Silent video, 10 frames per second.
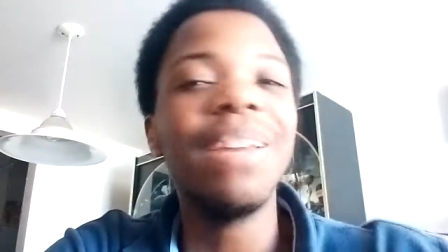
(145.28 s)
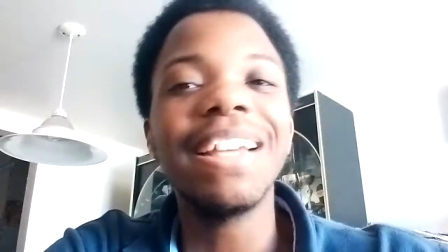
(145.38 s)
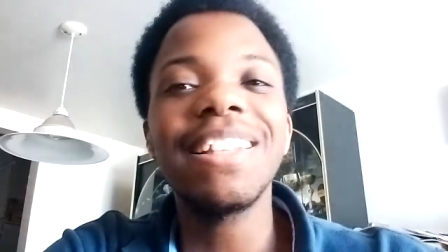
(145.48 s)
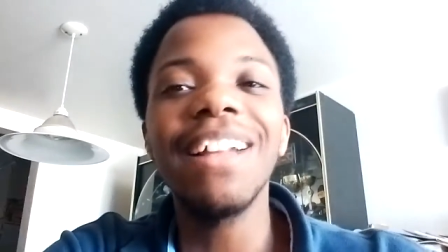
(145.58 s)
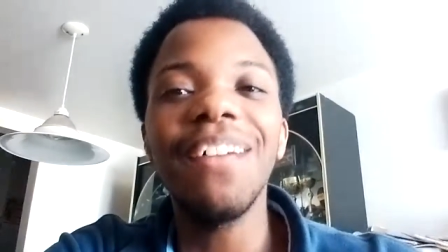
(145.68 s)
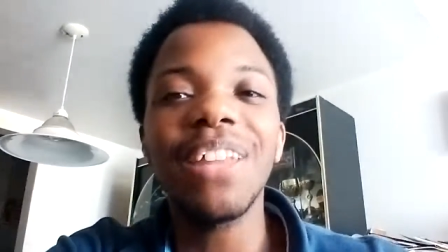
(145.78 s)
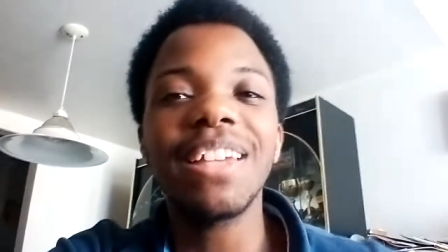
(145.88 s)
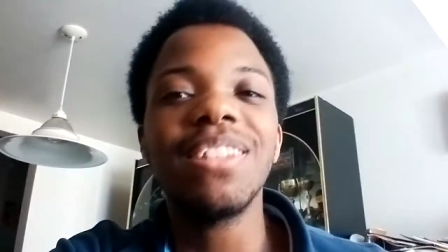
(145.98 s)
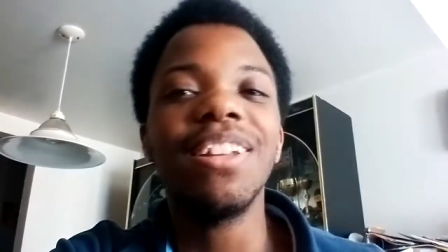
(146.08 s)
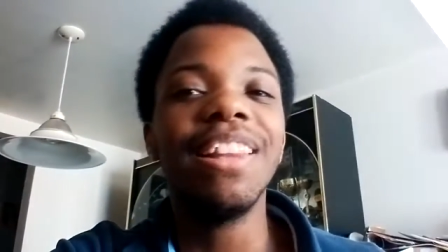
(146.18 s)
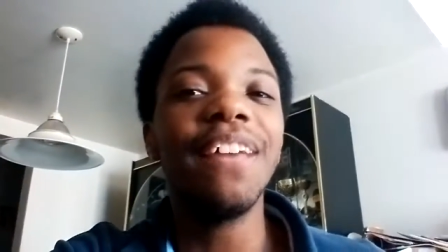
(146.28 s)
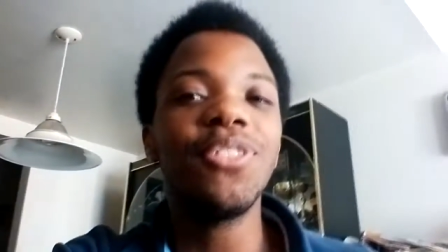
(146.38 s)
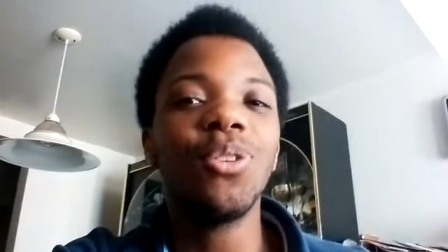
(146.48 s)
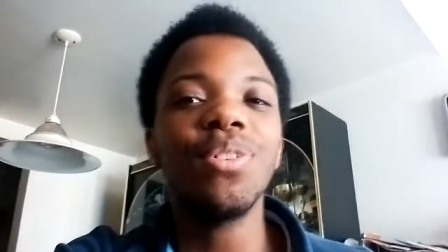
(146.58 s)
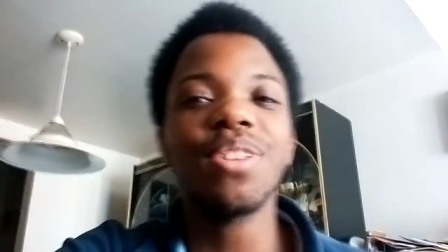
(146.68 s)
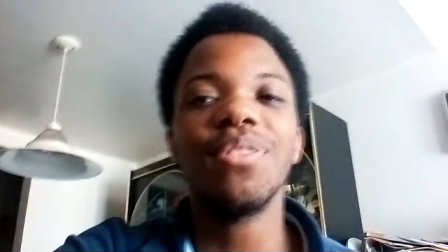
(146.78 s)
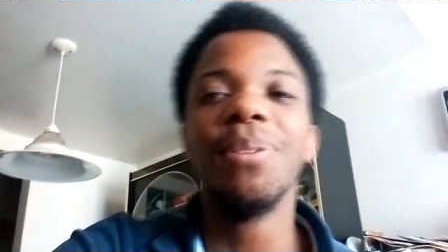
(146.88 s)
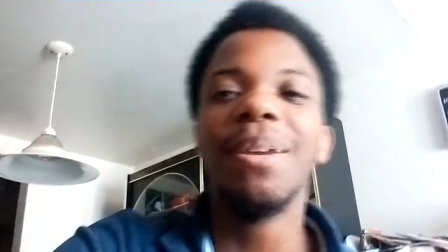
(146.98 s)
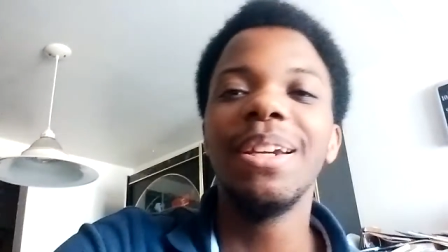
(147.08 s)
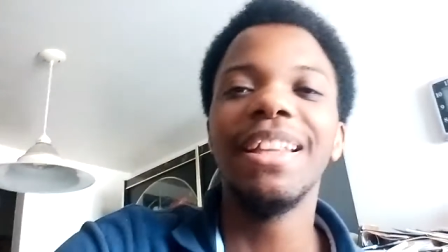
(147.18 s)
mean, I still have like the leftovers of
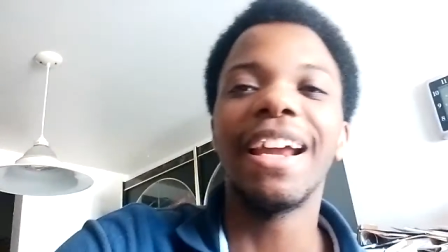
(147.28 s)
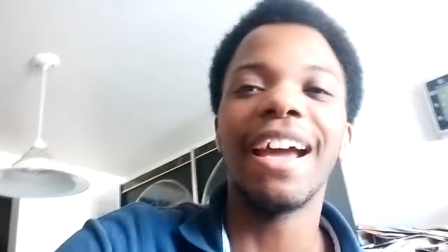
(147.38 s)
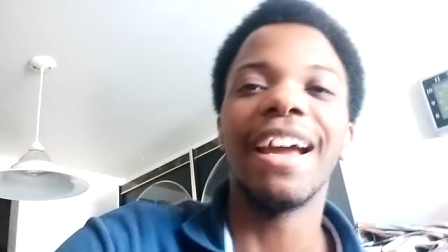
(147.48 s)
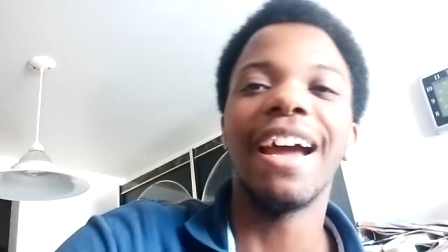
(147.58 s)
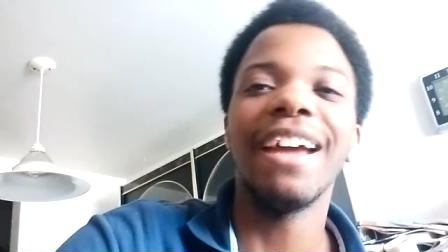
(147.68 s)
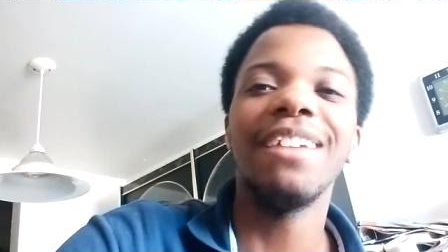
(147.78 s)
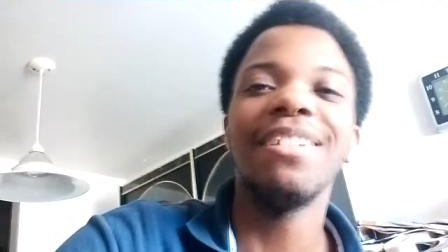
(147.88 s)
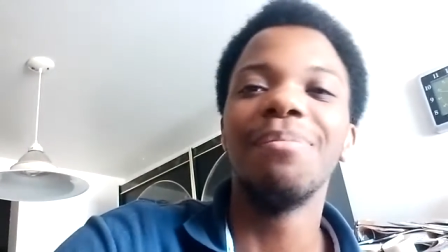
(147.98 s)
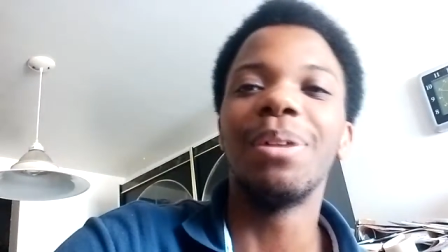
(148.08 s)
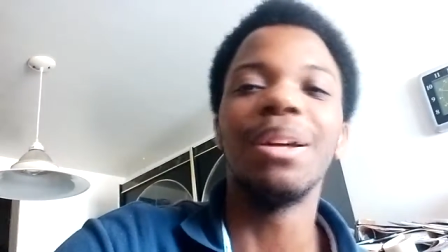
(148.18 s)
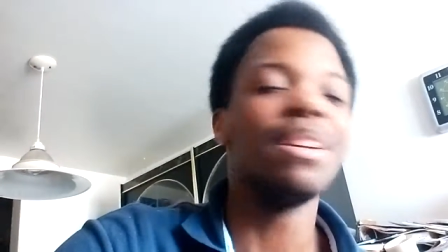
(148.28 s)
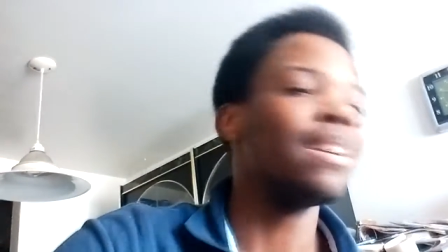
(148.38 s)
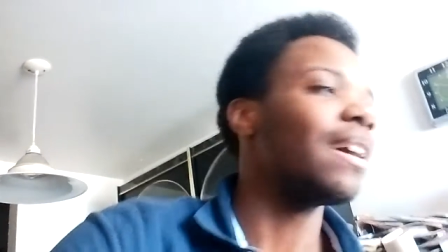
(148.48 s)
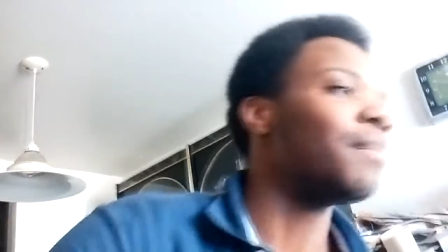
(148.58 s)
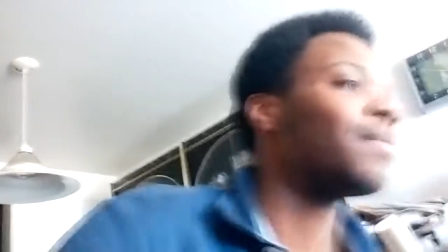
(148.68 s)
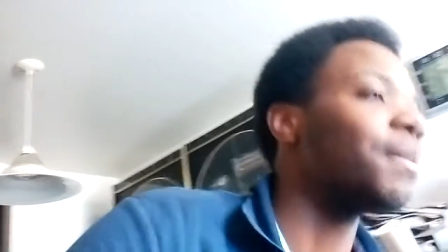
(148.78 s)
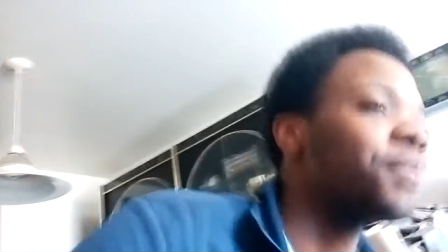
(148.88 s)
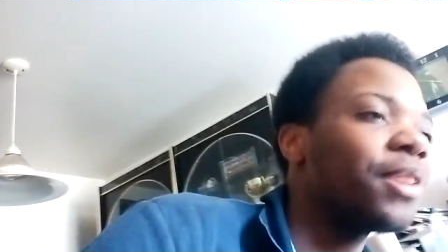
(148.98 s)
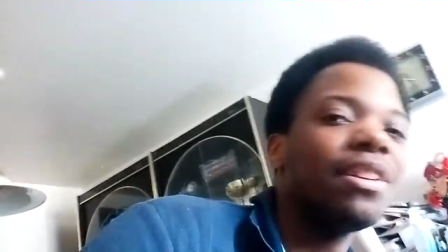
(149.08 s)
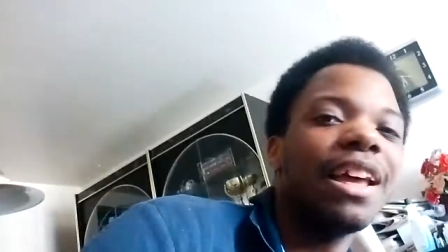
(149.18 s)
the money that I had, but I'm, I'm
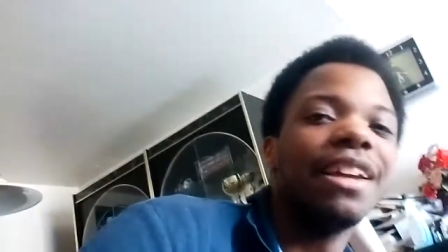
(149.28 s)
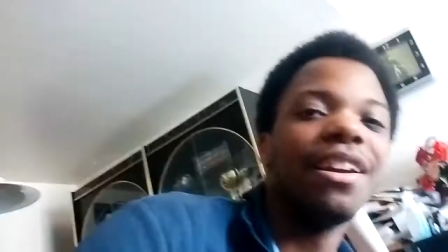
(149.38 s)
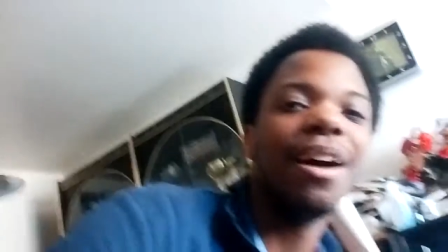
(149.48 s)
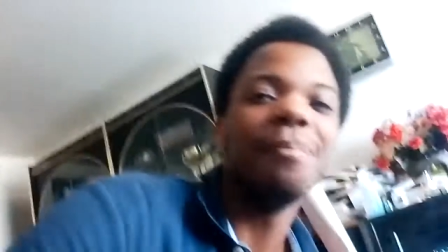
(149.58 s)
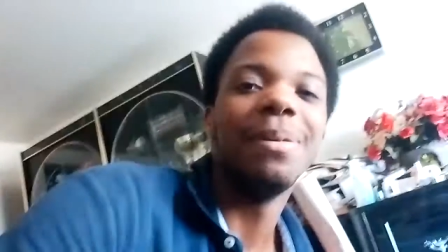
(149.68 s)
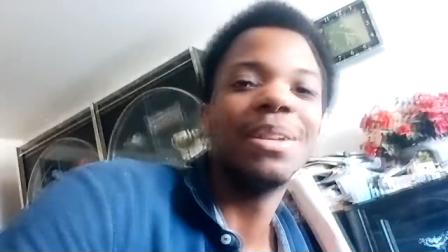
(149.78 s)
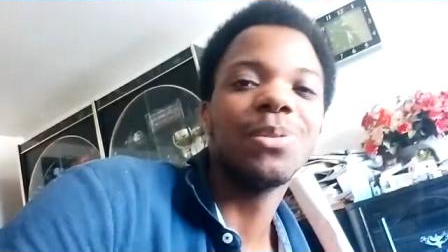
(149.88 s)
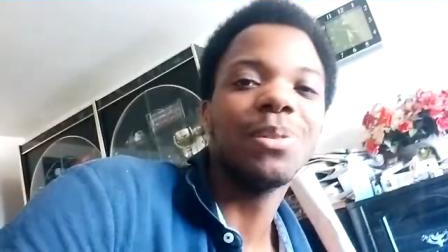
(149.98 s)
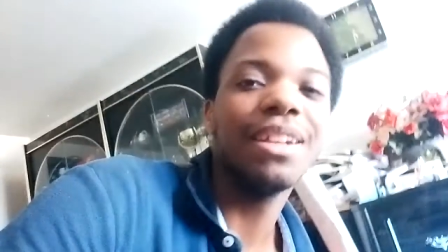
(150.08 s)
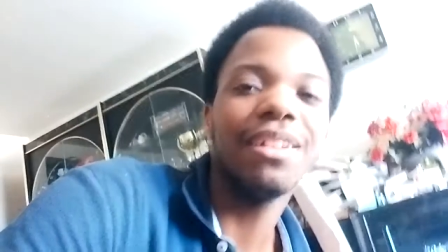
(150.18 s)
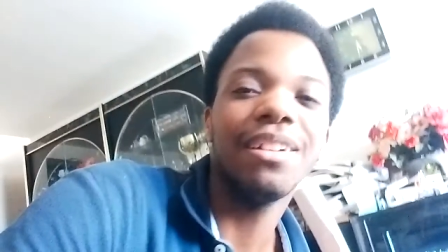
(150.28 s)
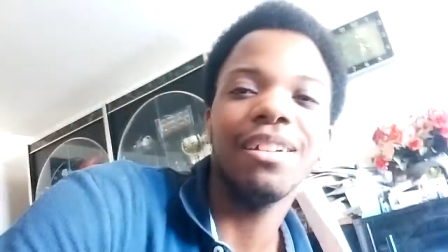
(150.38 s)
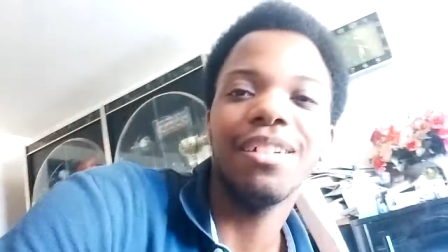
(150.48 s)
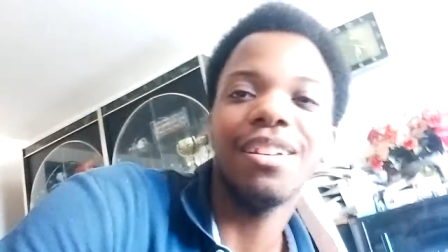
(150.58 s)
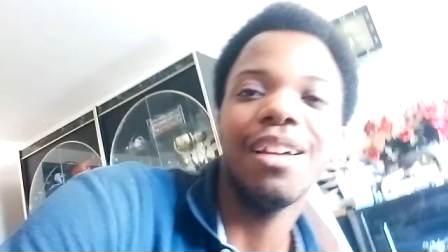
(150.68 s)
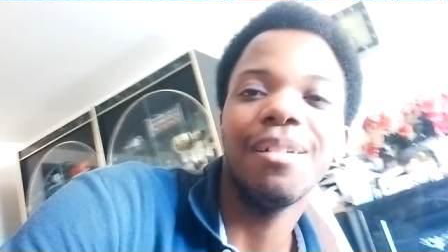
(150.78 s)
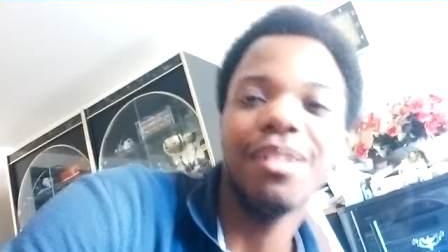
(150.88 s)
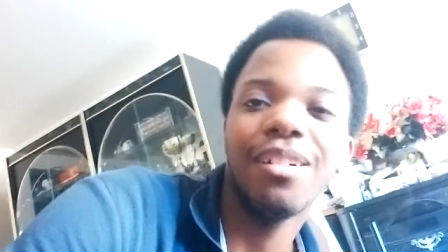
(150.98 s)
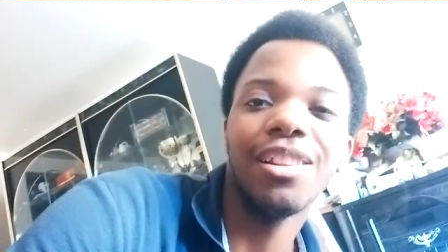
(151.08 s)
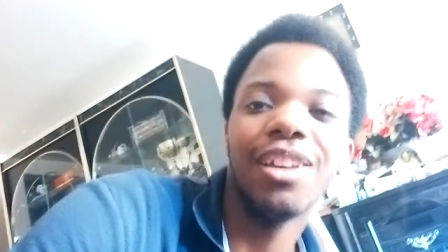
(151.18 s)
trying to like not mess with it a lot,
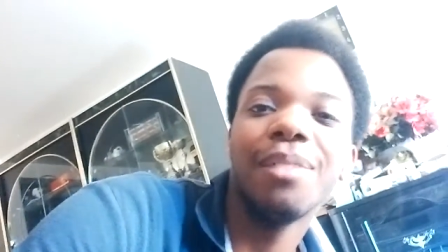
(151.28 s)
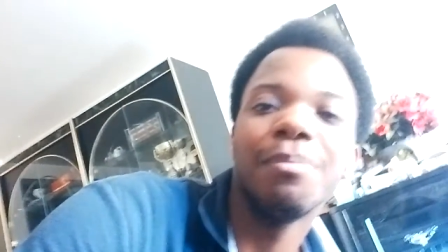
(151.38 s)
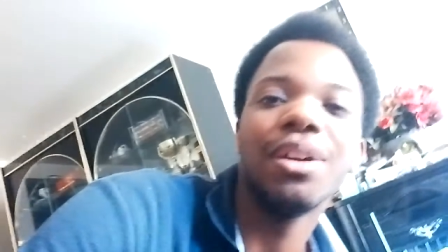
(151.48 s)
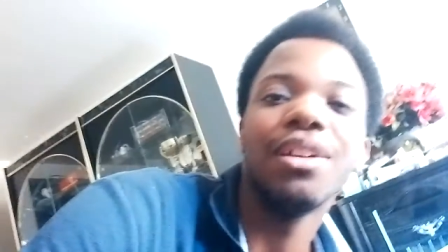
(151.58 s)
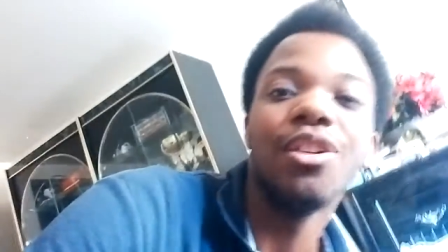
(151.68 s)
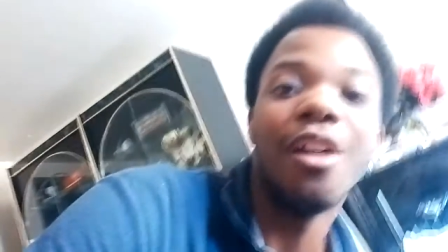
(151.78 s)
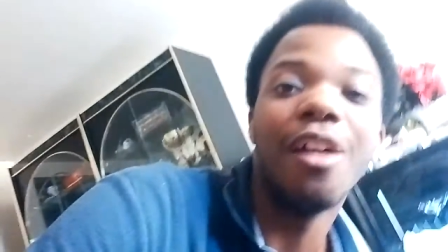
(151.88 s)
a lot. But yo,